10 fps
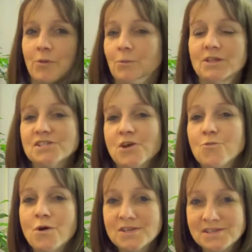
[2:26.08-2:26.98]
Well, it's no
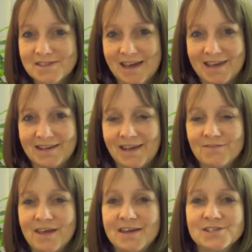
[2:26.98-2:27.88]
wonder then
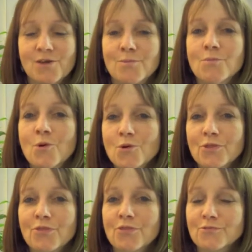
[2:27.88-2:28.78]
if there's more
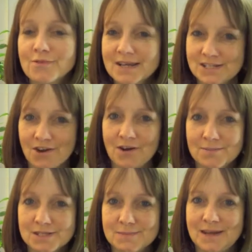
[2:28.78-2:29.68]
than 3
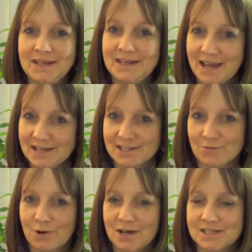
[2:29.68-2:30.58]
times as many
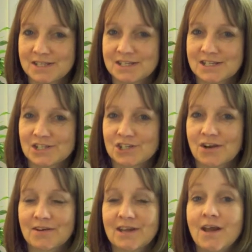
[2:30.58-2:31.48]
negative words in the
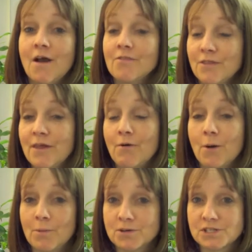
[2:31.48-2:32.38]
dictionary than there
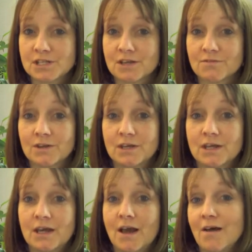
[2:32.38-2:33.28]
are positive.
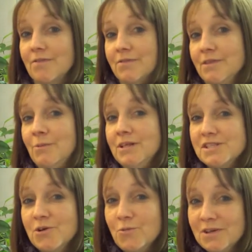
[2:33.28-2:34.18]
Well, it's
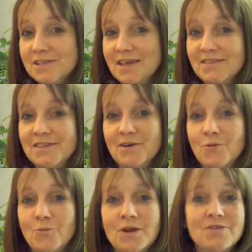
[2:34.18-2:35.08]
no wonder then that
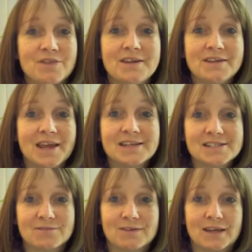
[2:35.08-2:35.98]
we think
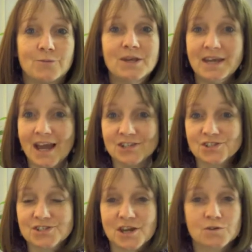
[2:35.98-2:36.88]
negatively. We catch
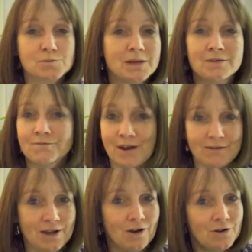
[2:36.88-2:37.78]
ourselves being
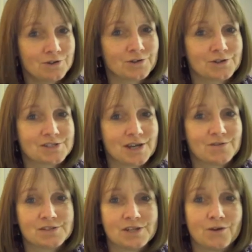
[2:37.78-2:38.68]
very hard on
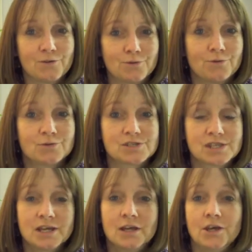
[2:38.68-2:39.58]
ourselves in our thoughts.
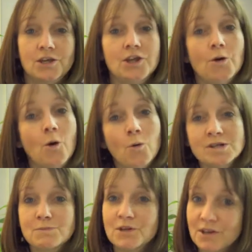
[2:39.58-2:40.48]
You know,
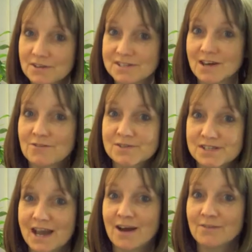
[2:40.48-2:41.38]
always putting ourselves
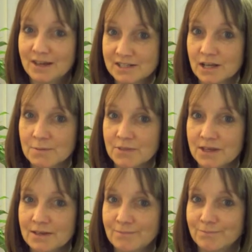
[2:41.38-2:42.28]
down, that type of
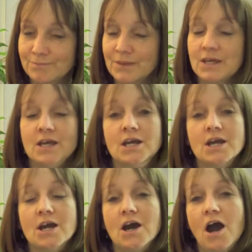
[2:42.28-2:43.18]
thing.
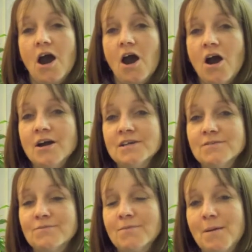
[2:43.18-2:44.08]

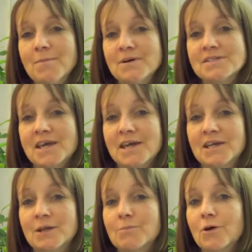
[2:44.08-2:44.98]
I remember saying
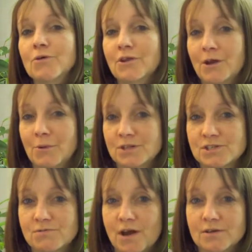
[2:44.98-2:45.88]
in a blog that I
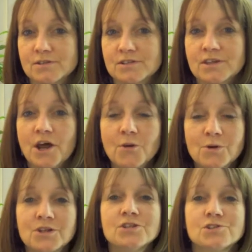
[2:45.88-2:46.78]
once wrote that I
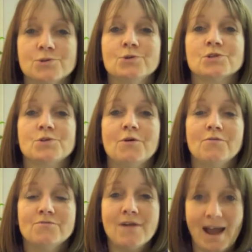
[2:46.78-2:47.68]
wouldn't talk to a
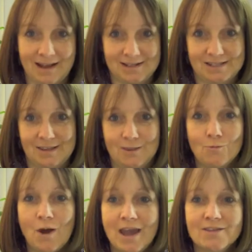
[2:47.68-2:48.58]
rat the
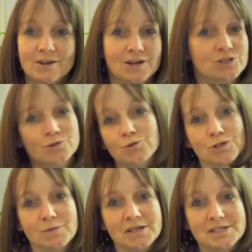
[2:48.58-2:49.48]
way that I talk
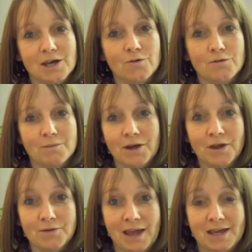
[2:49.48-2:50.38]
to myself in my
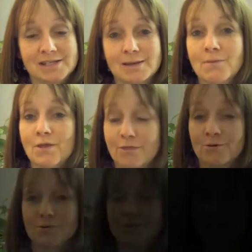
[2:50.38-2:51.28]
own head, in my
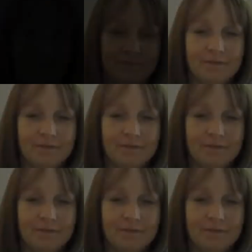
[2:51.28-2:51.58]
thoughts.